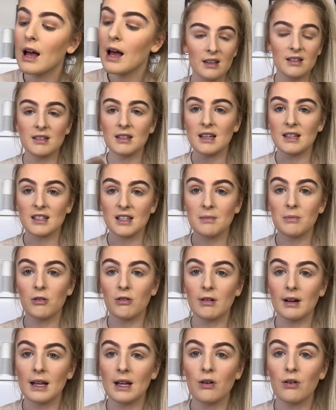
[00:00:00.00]
Stacey
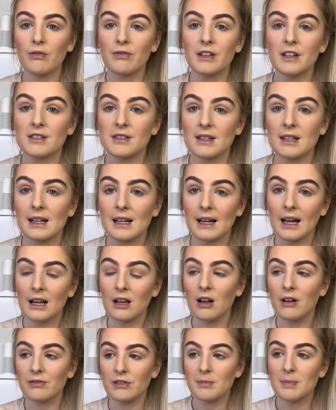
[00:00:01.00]
Marie, obviously, like I
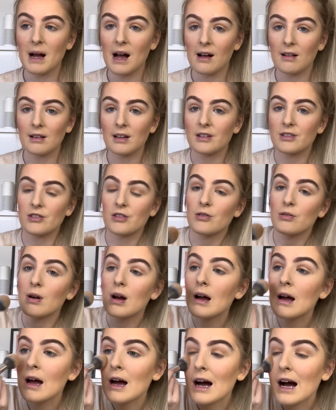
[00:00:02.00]
love her palette, so
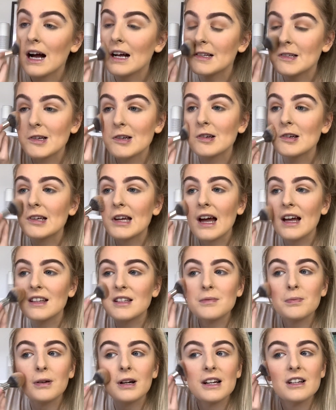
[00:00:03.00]
I do get
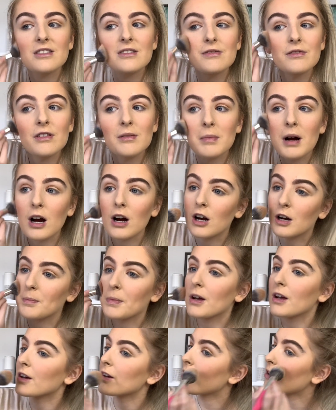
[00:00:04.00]
inspiration from her,
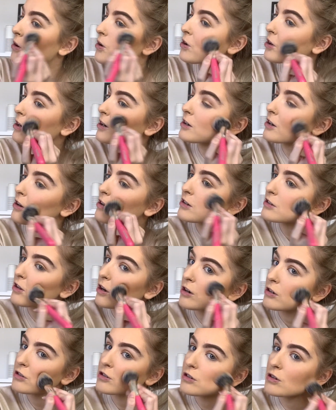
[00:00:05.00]
but all her looks
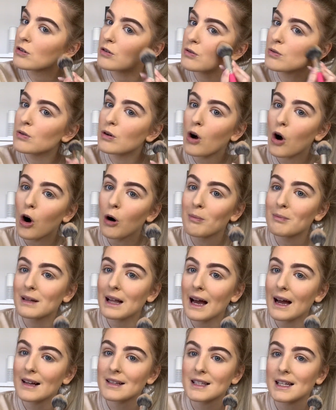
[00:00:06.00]
are so
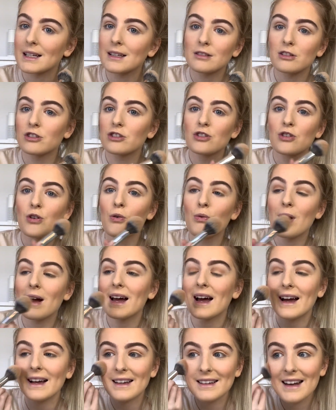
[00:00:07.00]
complex, like there's no way
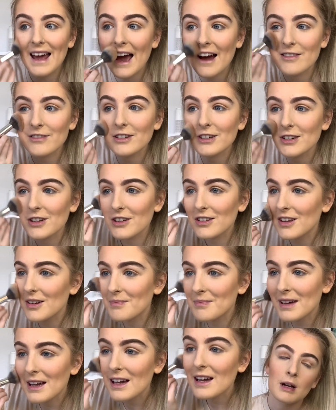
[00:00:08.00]
I could ever do
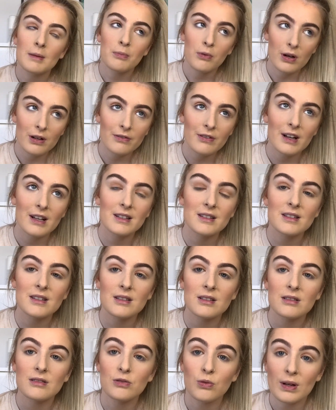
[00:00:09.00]
them. My boyfriend's
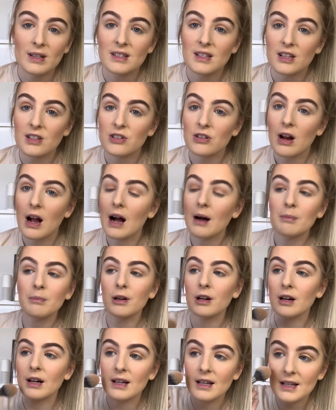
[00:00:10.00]
twin sister
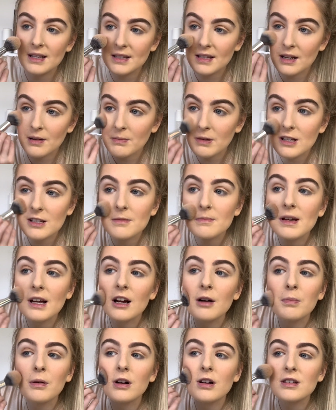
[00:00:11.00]
Amber is an amazing
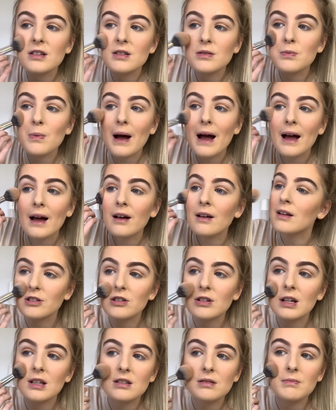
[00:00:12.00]
makeup artist as well. I do
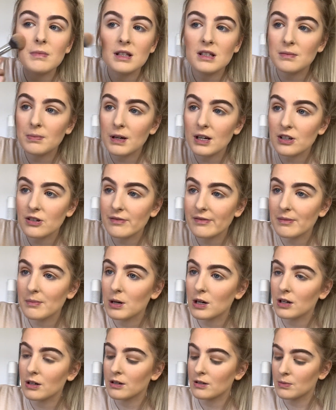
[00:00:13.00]
get some inspiration from
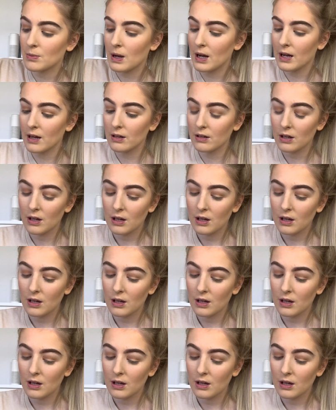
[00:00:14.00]
her as well.